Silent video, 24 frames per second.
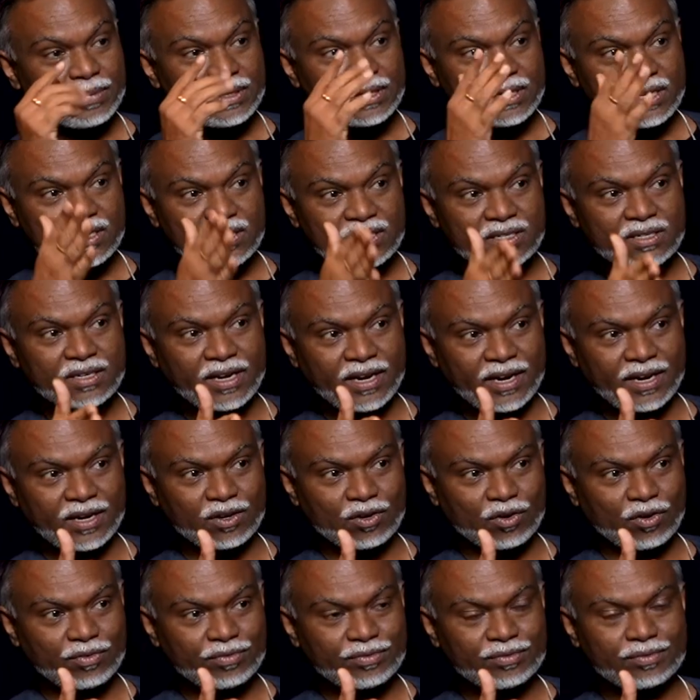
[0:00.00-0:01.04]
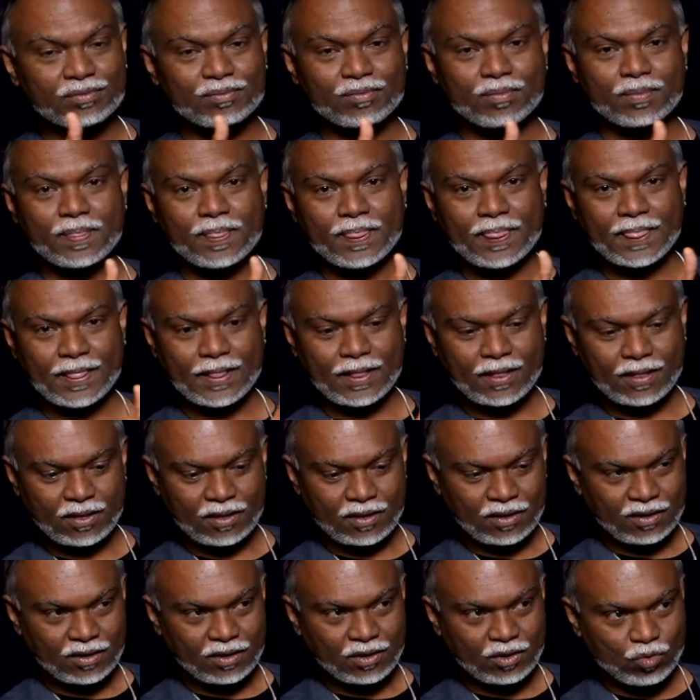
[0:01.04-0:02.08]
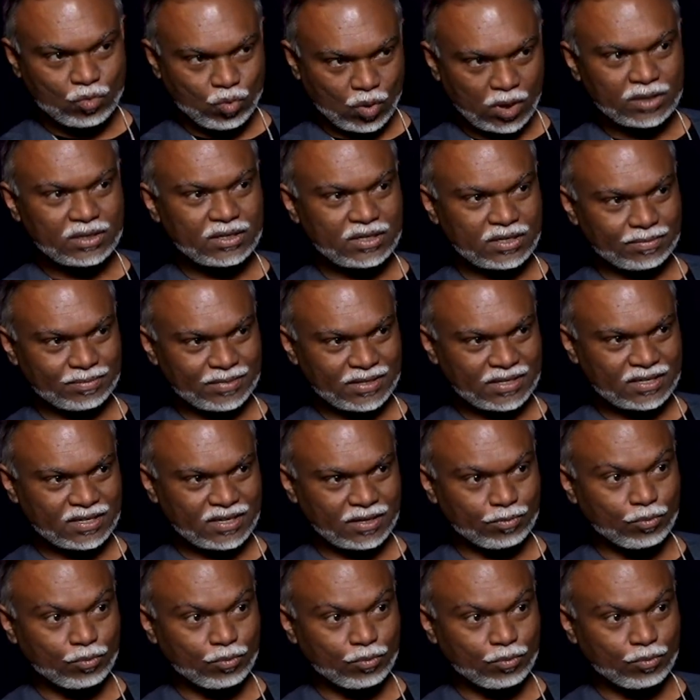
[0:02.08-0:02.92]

in the state of quantum state,